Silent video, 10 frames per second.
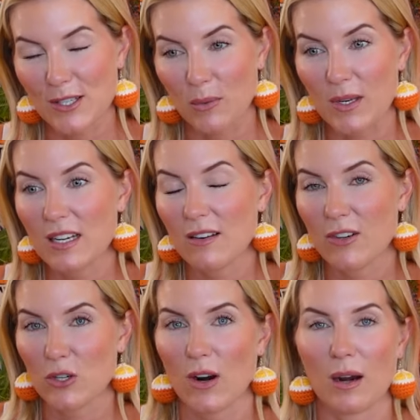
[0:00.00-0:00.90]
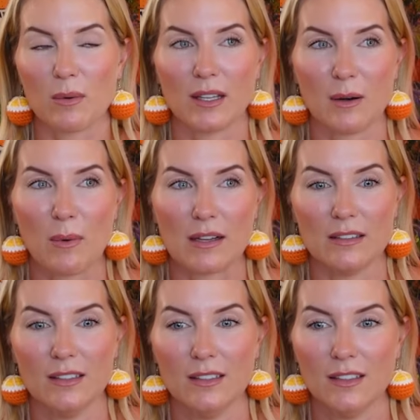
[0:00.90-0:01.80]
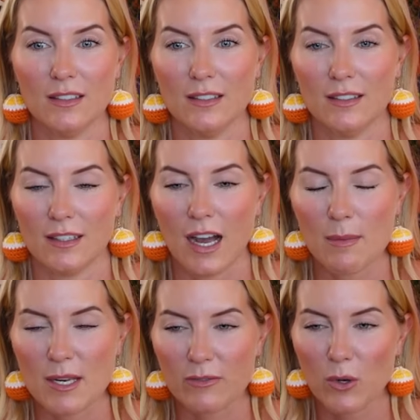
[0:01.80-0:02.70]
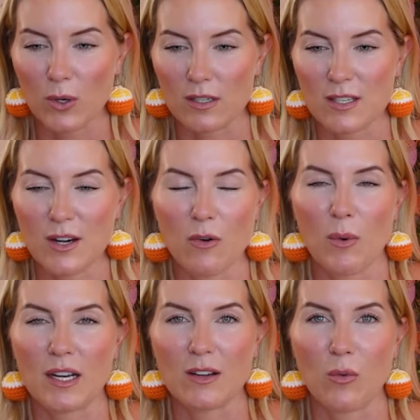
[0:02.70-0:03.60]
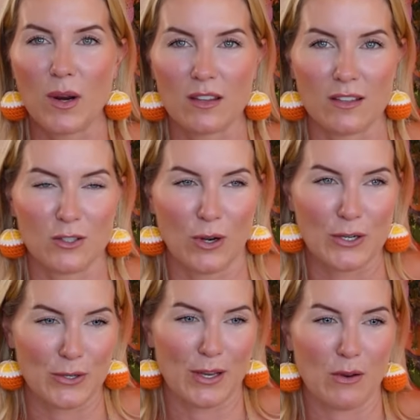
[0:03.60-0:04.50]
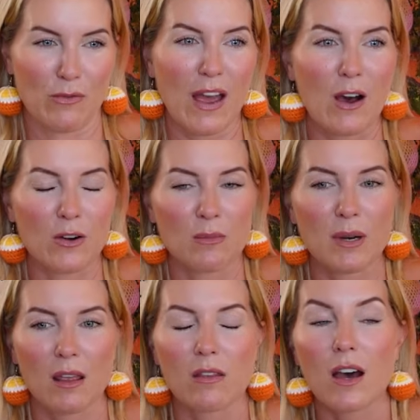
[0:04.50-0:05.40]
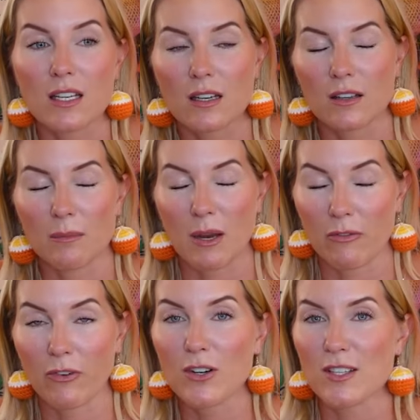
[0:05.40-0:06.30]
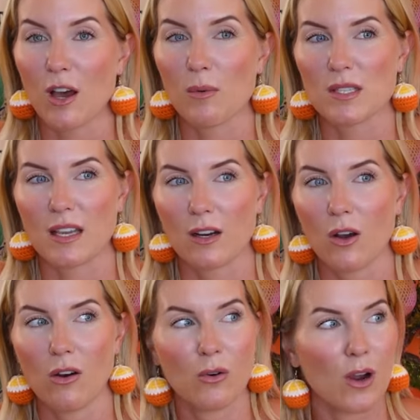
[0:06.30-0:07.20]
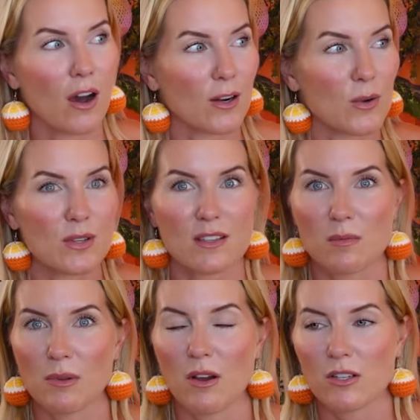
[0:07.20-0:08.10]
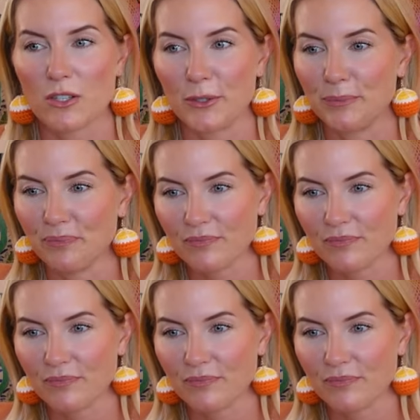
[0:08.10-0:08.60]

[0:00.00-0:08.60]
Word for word: So we didn't even try. We're like, well, I mean, of course, you never want to give away the treasure that you found. But I thought, my first thought was like, oh God, who does this belong to?